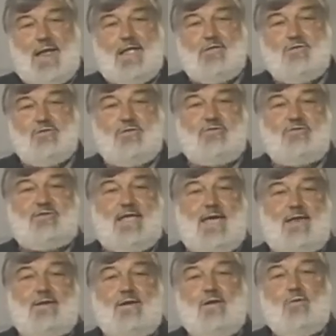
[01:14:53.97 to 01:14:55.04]

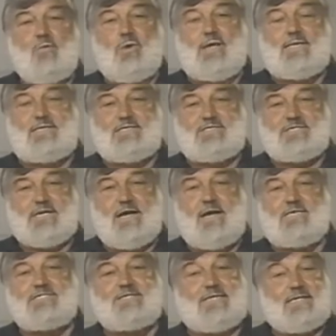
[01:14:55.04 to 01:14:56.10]
ranges that we
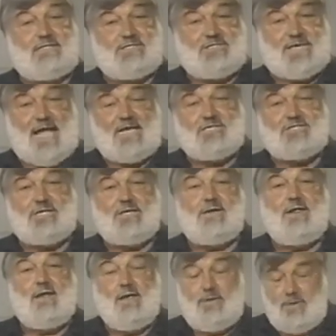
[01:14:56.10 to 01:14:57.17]
discussed in
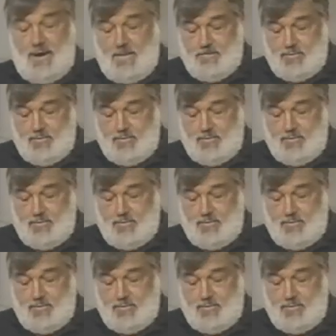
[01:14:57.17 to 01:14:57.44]
section